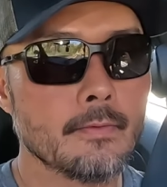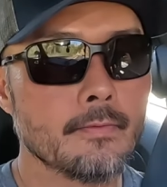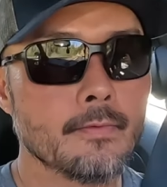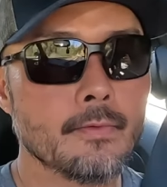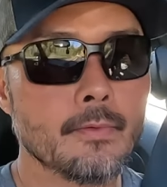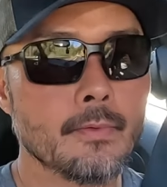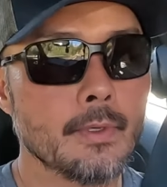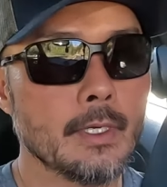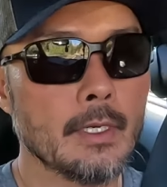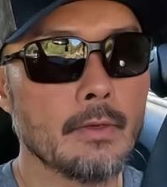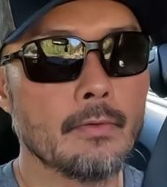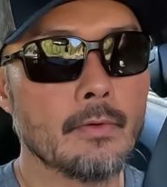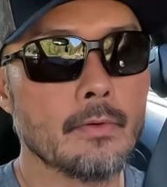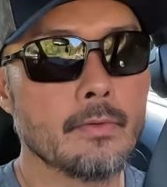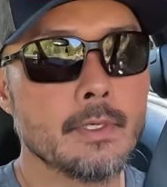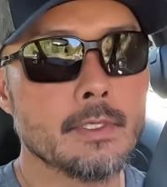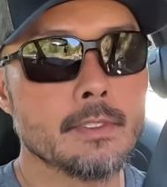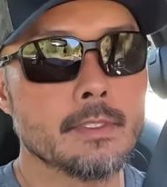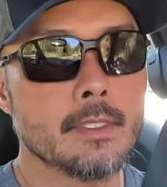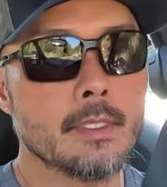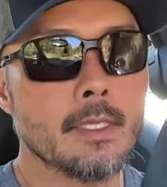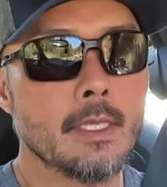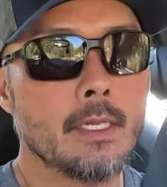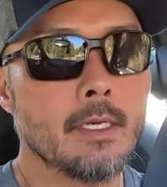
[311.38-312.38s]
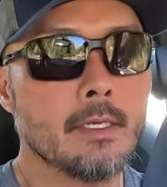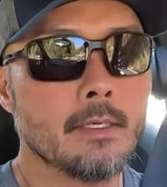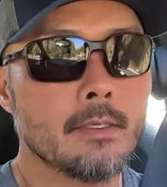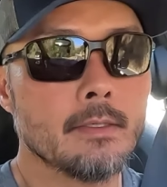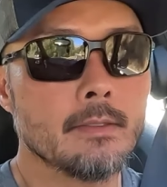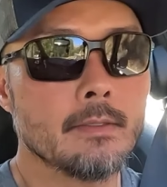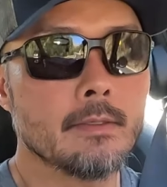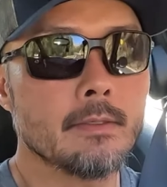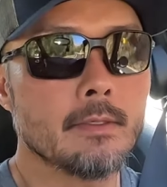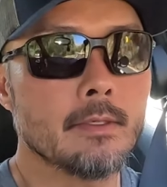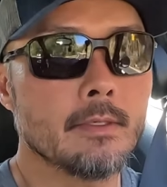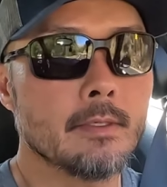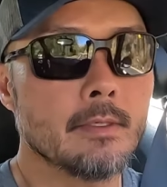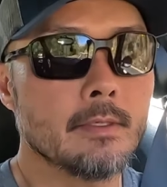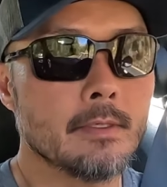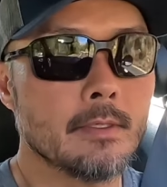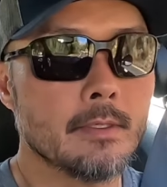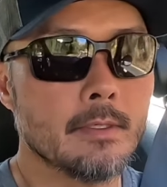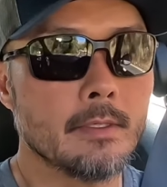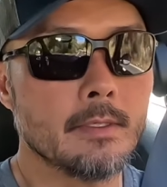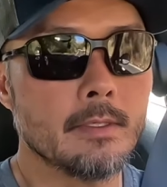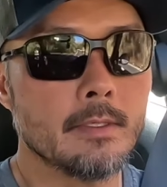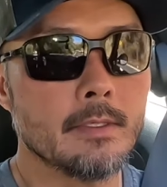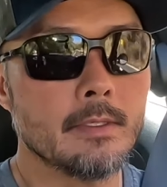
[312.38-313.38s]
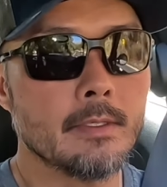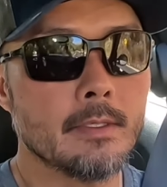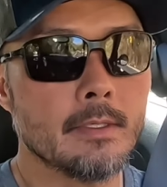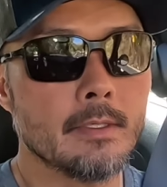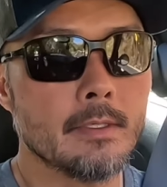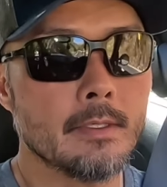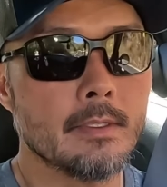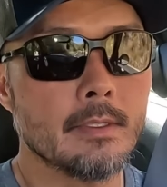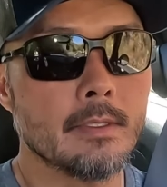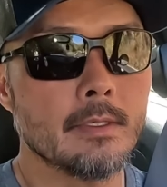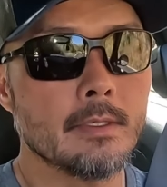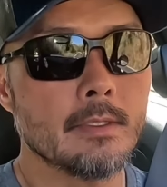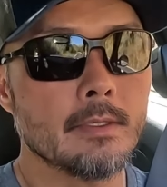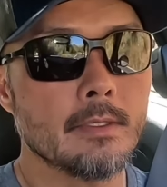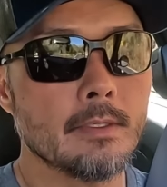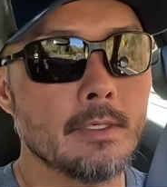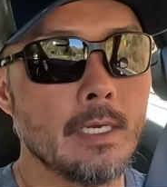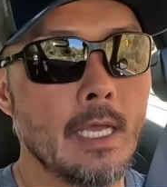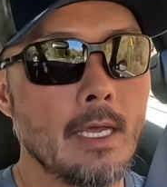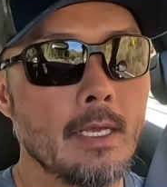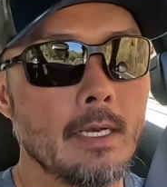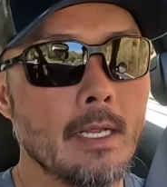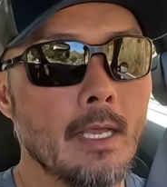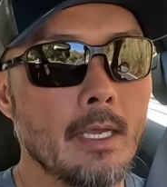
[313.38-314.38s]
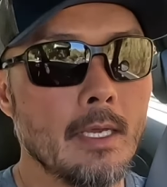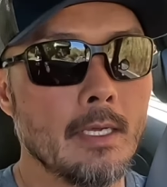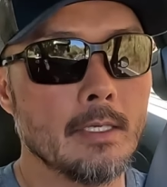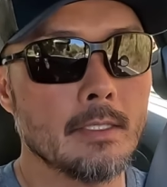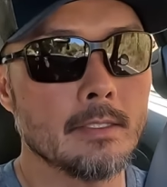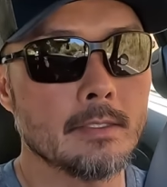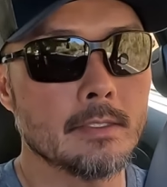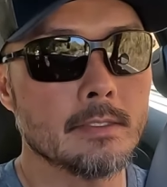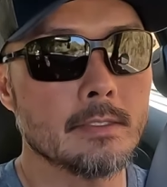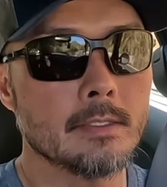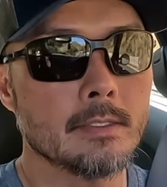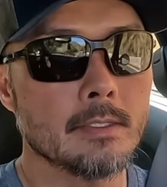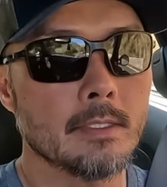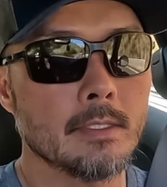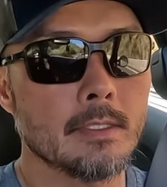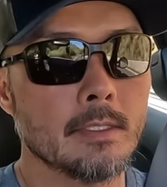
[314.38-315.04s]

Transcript: for whatever reason they're not as